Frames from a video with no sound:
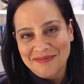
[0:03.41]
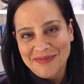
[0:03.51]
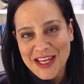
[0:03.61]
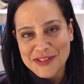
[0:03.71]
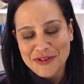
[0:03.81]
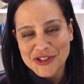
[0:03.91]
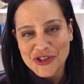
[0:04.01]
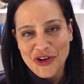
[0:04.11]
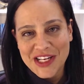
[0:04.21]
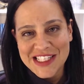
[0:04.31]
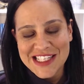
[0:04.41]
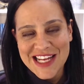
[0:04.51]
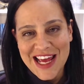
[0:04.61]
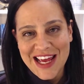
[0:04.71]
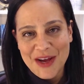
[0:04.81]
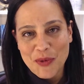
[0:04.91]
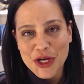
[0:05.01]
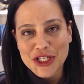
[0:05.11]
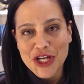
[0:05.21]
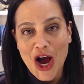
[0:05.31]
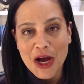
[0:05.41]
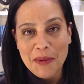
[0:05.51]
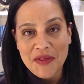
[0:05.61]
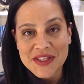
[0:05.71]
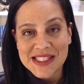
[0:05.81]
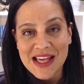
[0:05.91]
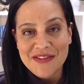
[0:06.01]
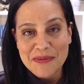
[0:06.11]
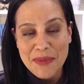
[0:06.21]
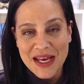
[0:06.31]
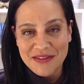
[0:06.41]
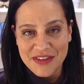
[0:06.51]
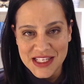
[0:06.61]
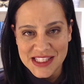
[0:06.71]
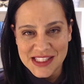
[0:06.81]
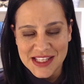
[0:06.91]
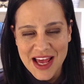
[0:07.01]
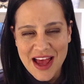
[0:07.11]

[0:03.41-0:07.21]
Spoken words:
Thanks for joining today. We're going to talk about the seven benefits